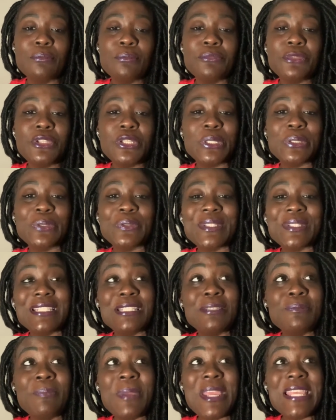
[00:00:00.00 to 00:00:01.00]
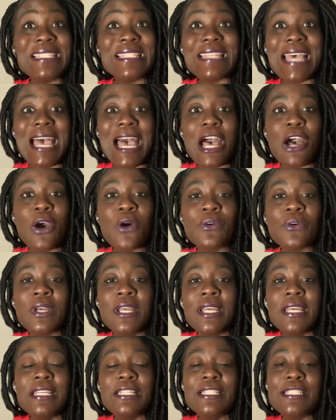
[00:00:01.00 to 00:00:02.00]
you know, space out.
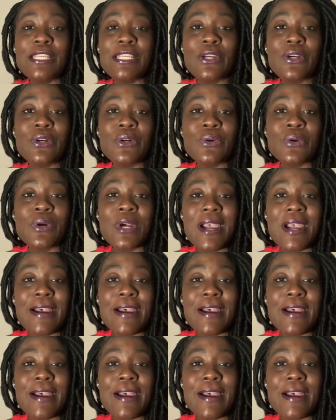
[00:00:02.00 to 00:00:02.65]
So,